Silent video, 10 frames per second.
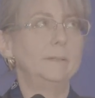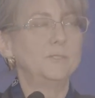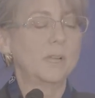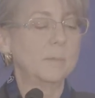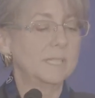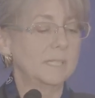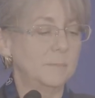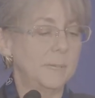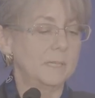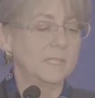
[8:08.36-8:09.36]
Drag
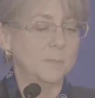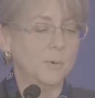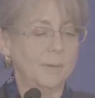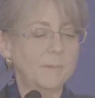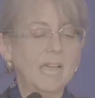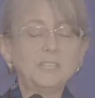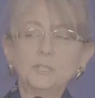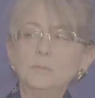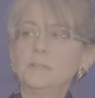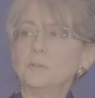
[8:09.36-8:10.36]
myself back to the point. I
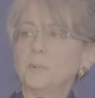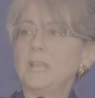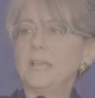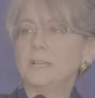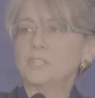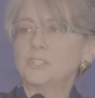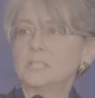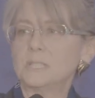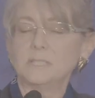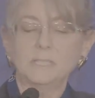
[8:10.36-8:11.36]
don't want to rehash
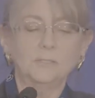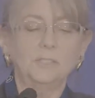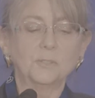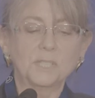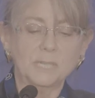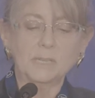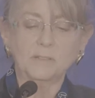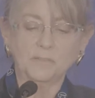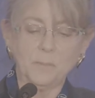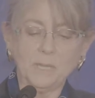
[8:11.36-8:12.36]
this until you're sick
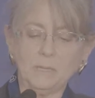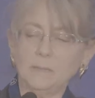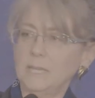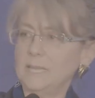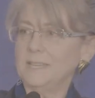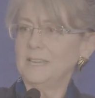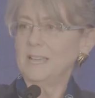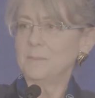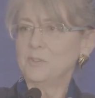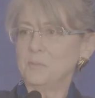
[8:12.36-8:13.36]
of me, and
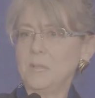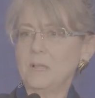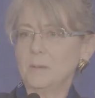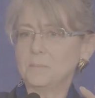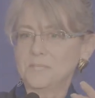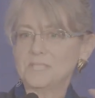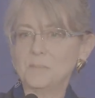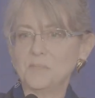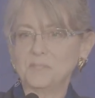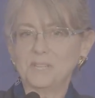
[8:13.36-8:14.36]
I'm going to make up
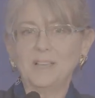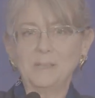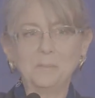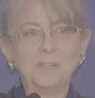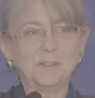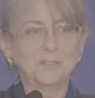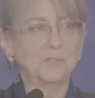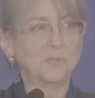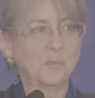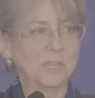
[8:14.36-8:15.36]
some of the time here
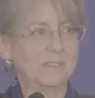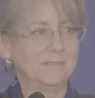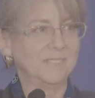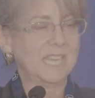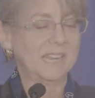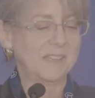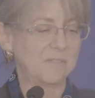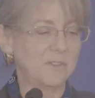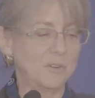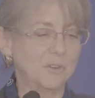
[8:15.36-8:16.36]
so that we can get out
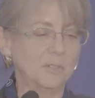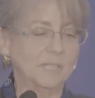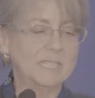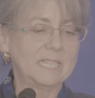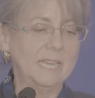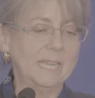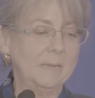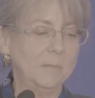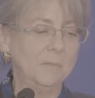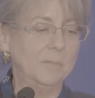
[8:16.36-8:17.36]
of here early
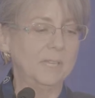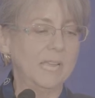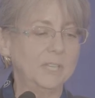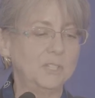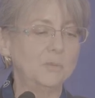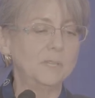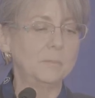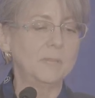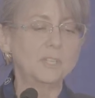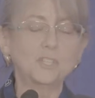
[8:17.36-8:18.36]
tonight. But I do want
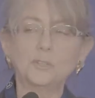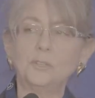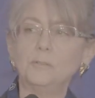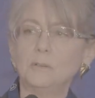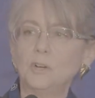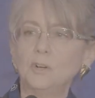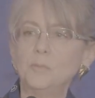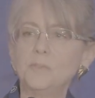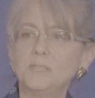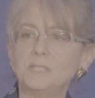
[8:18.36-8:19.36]
to make sure you go home
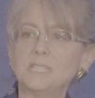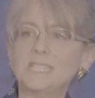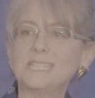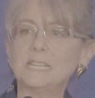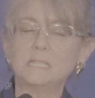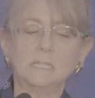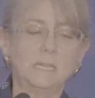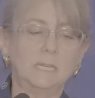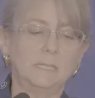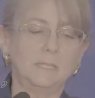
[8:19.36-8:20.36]
with the distinct
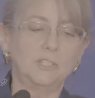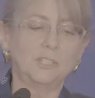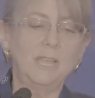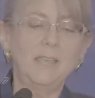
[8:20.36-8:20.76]
knowledge